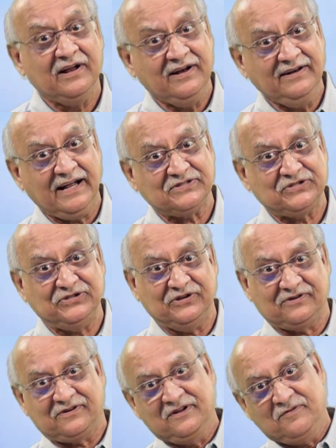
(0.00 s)
next year
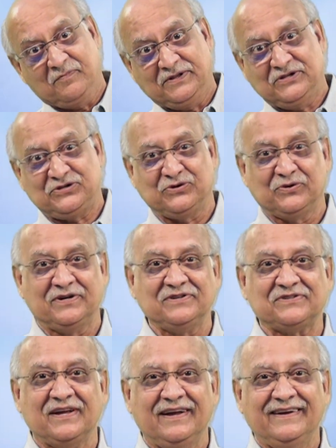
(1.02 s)
by the
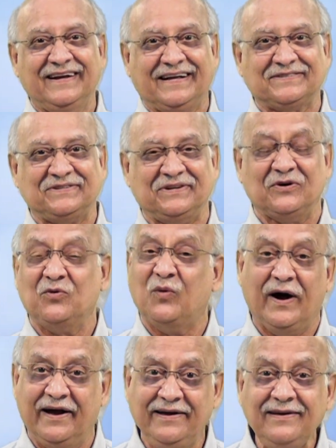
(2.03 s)
students next year.
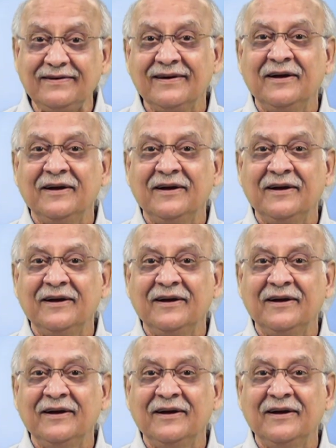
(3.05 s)
Why?